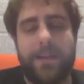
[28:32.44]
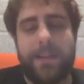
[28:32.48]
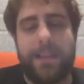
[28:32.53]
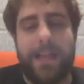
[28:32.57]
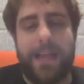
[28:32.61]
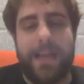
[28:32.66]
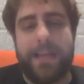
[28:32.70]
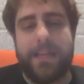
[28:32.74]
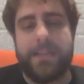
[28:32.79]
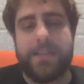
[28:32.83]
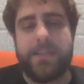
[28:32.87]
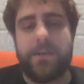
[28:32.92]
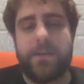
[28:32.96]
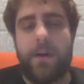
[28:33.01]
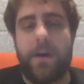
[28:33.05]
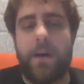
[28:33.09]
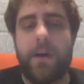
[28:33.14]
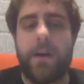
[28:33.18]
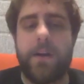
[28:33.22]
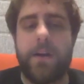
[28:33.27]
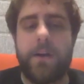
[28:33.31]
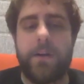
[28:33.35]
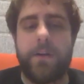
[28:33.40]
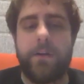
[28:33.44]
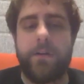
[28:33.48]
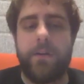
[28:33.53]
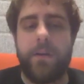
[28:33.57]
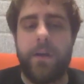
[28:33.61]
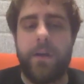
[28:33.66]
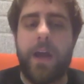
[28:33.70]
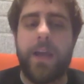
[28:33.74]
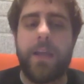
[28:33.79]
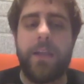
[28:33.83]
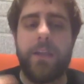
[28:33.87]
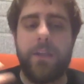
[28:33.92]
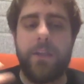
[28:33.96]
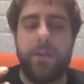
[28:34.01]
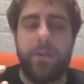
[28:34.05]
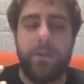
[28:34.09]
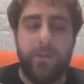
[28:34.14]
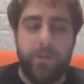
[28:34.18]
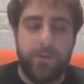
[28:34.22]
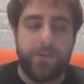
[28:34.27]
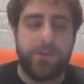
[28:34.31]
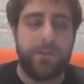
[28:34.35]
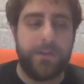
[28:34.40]
clients are not
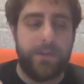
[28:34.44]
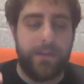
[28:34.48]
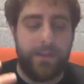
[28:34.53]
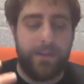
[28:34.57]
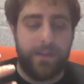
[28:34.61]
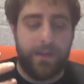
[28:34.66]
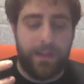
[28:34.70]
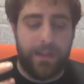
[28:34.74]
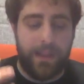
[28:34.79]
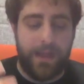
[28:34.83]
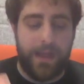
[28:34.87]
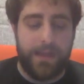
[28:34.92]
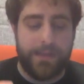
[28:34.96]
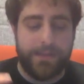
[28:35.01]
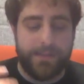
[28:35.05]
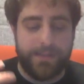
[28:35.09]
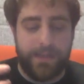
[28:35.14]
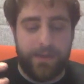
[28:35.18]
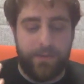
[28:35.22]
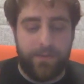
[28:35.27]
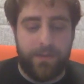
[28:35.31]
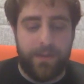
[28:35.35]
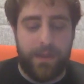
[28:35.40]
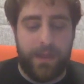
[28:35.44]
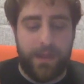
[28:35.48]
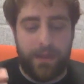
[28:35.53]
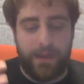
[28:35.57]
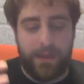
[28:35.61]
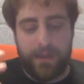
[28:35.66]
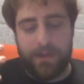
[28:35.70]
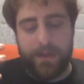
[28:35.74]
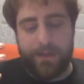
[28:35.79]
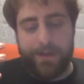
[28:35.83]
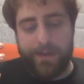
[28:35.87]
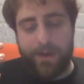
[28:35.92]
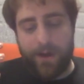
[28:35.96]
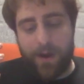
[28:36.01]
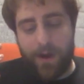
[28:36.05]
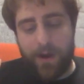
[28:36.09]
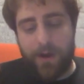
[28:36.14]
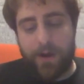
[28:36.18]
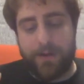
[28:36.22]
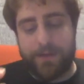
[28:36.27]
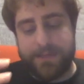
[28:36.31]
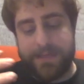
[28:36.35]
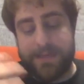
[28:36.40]
usually the clients that you'd think
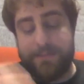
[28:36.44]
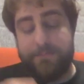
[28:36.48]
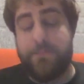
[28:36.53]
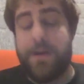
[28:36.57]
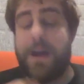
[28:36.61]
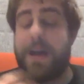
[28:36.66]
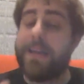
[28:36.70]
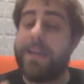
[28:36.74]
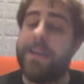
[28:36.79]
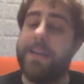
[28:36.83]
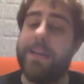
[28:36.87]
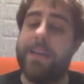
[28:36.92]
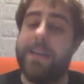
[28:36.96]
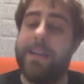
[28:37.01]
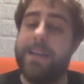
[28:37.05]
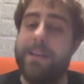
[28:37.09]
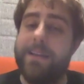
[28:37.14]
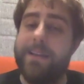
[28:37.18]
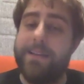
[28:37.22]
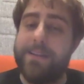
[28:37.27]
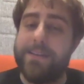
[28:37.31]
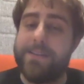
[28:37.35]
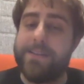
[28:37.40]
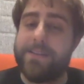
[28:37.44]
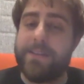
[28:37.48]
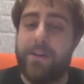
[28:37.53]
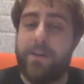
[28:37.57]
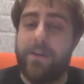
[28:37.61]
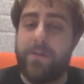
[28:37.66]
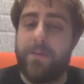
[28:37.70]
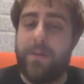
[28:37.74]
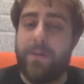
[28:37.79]
are deep pocketed. So